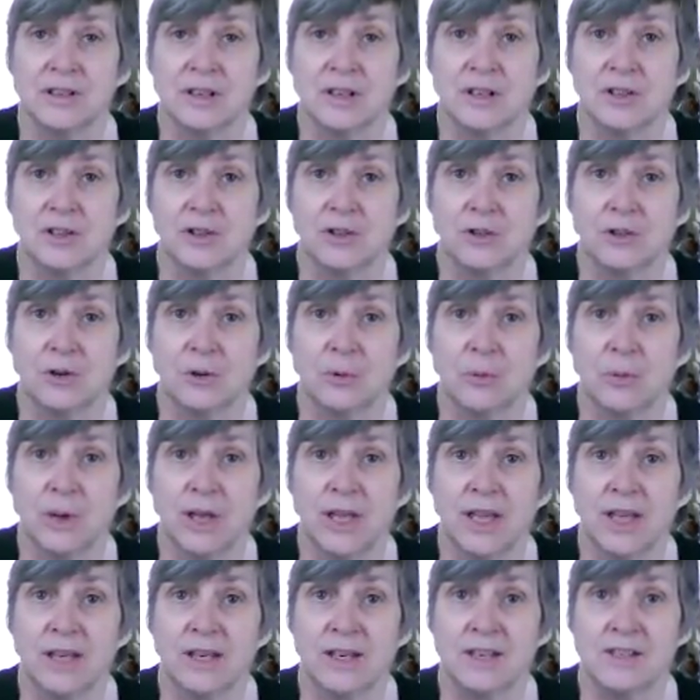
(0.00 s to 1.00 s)
and your
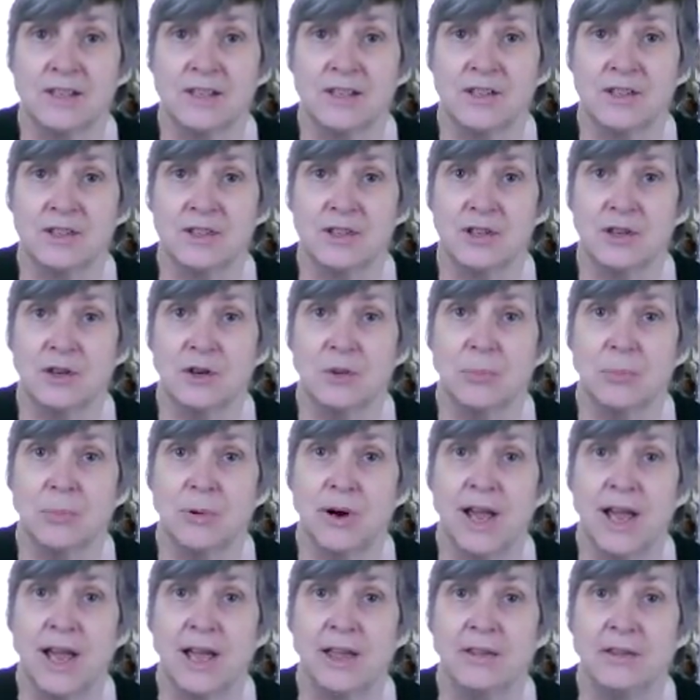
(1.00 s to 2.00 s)
awareness into your
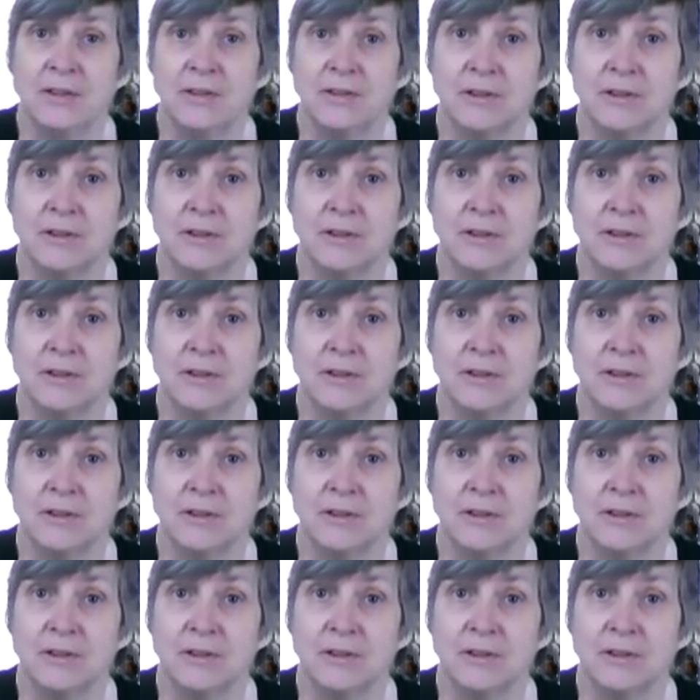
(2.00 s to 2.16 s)
breath